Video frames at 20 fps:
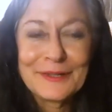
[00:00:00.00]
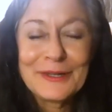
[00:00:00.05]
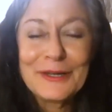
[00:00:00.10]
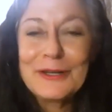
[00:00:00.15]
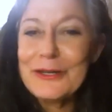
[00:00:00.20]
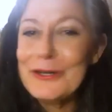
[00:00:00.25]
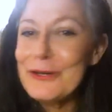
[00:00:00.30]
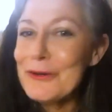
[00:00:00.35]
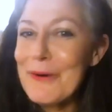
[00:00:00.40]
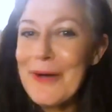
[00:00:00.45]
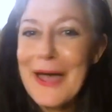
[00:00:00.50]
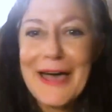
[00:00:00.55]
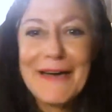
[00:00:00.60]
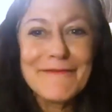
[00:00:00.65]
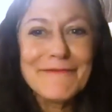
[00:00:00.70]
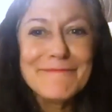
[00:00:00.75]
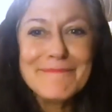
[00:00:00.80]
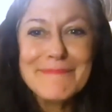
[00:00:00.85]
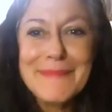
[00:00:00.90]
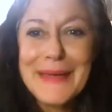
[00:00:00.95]
You have
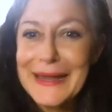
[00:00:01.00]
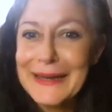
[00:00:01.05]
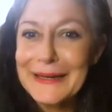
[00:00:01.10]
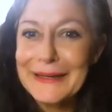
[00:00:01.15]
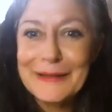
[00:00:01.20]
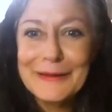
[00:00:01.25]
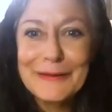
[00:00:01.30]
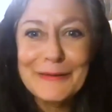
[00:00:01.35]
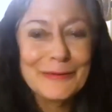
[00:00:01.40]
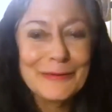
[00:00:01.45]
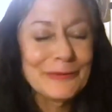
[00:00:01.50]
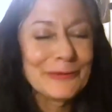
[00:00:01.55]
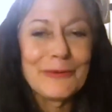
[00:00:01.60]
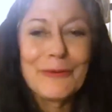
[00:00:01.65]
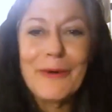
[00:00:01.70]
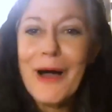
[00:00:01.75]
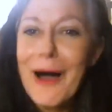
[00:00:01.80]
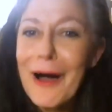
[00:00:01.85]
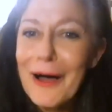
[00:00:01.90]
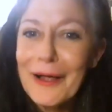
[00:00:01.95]
made it through
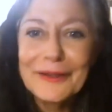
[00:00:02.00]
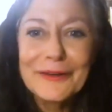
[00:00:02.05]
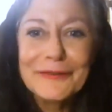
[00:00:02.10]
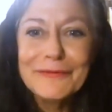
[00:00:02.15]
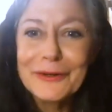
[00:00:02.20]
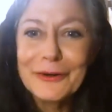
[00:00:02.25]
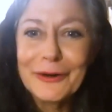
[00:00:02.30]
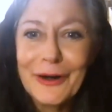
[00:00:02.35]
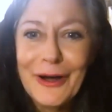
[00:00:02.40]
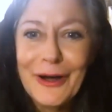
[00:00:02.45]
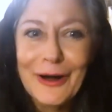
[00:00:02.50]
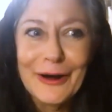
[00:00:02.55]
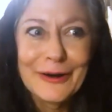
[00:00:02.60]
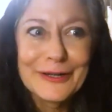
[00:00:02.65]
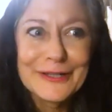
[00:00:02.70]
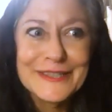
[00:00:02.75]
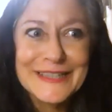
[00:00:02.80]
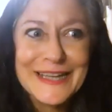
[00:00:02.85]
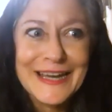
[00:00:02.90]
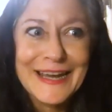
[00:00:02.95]
all of your hard
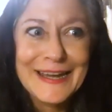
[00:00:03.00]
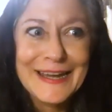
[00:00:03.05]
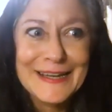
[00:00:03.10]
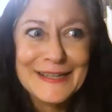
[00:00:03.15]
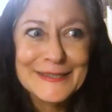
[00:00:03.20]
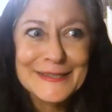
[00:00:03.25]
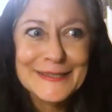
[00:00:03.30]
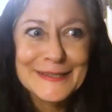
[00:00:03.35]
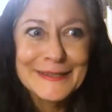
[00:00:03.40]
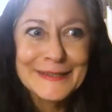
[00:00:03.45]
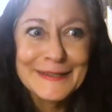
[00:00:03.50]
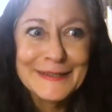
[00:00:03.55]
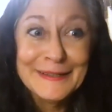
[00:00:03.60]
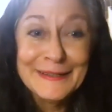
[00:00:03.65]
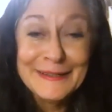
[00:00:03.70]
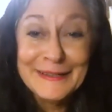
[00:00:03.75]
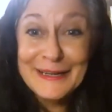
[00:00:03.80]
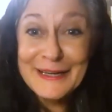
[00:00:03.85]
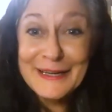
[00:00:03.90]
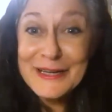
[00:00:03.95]
days.
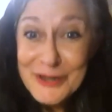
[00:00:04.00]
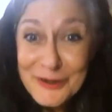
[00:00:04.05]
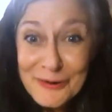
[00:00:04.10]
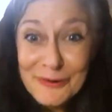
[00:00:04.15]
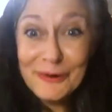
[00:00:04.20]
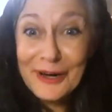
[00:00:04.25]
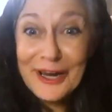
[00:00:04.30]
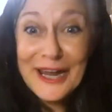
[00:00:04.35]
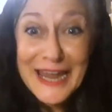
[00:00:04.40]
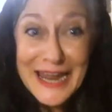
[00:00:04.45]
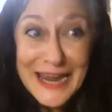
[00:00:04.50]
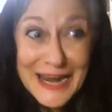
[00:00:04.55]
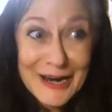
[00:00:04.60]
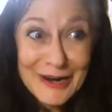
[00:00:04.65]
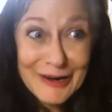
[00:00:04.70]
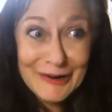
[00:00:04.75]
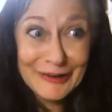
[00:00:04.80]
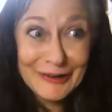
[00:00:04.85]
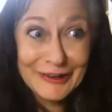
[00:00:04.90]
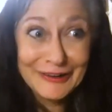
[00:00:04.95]
You're
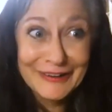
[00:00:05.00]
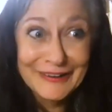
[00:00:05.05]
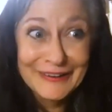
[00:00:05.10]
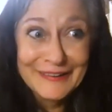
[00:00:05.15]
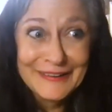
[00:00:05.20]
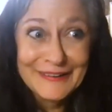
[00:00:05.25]
here.